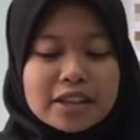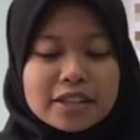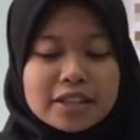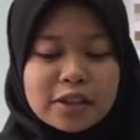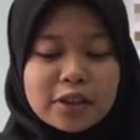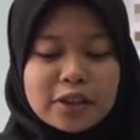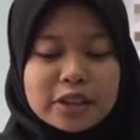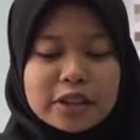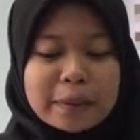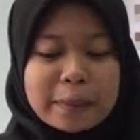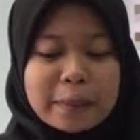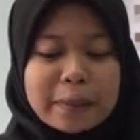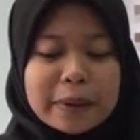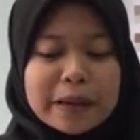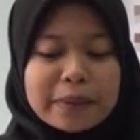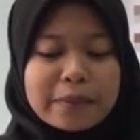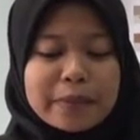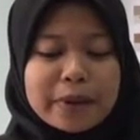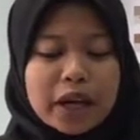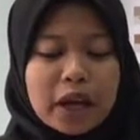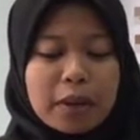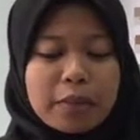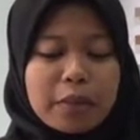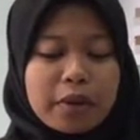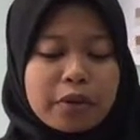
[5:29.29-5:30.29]
so the plane
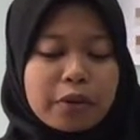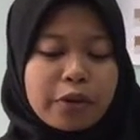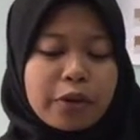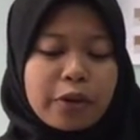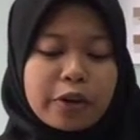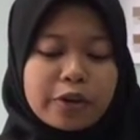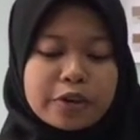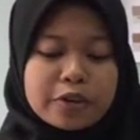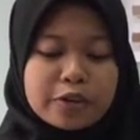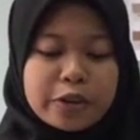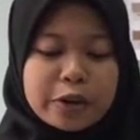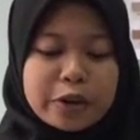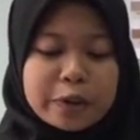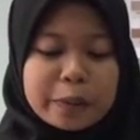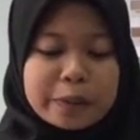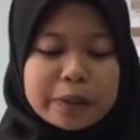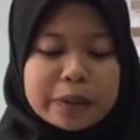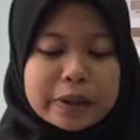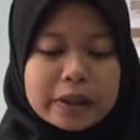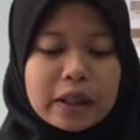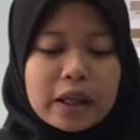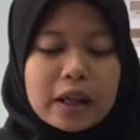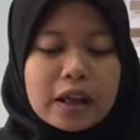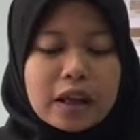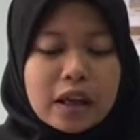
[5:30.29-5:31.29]
became
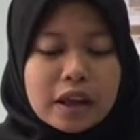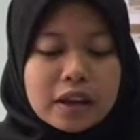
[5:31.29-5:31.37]
uncontrollable.